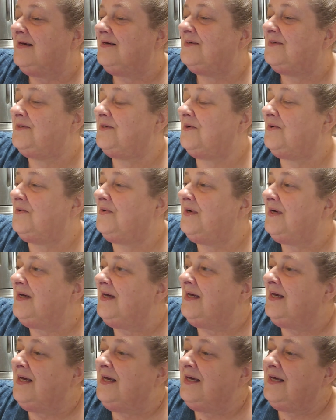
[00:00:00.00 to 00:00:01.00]
So,
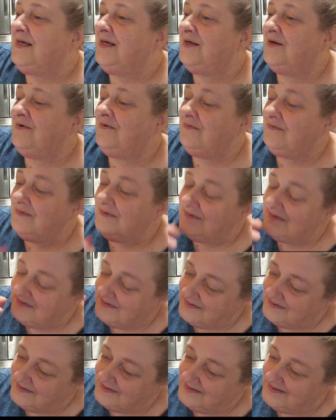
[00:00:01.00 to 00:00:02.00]
you know,
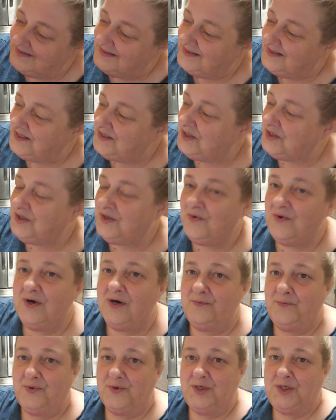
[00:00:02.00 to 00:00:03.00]
let's show
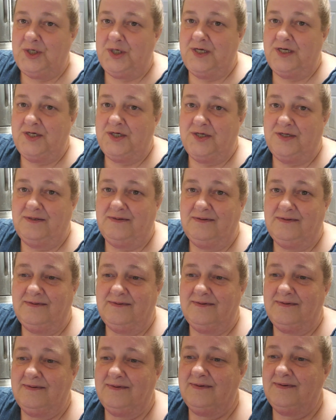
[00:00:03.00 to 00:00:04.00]
our appreciation.
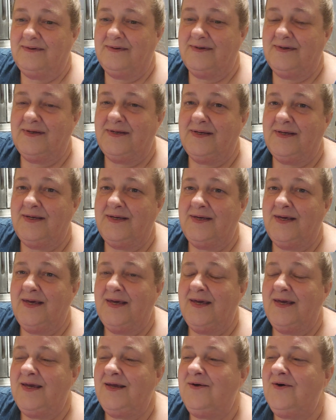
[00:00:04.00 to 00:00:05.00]

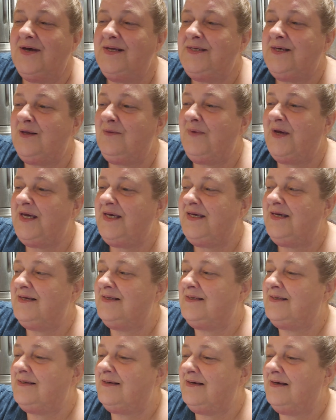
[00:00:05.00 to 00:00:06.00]
You know, I tell my
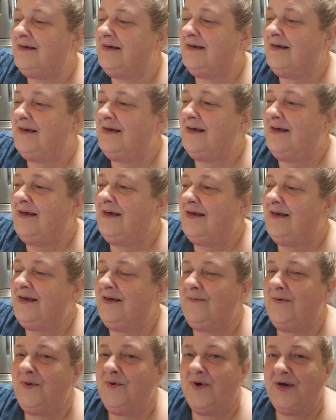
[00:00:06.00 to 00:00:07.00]
kids,
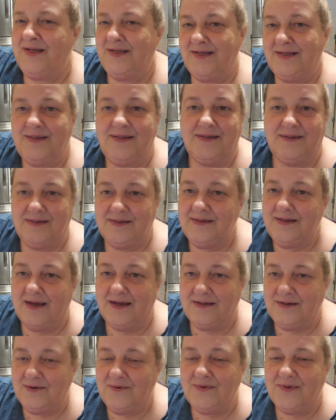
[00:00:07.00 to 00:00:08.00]
even though I need,
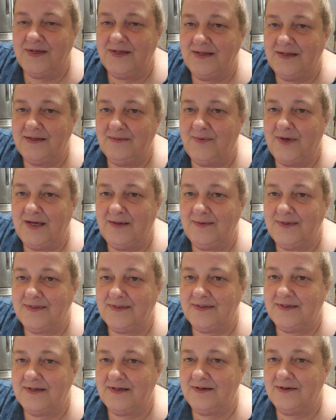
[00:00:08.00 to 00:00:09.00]
I know they need a
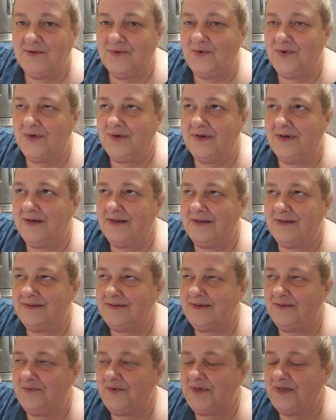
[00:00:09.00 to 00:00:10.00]
babysitter or
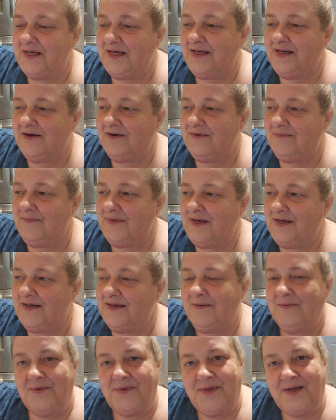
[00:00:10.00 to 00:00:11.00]
someone daycare, I'm like,
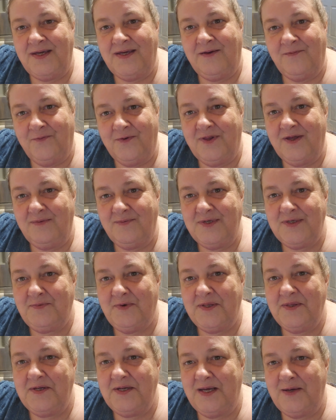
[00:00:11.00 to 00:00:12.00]
well, thank you for letting me
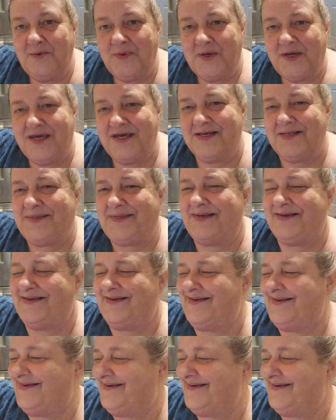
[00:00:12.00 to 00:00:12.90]
spend the day with the kids.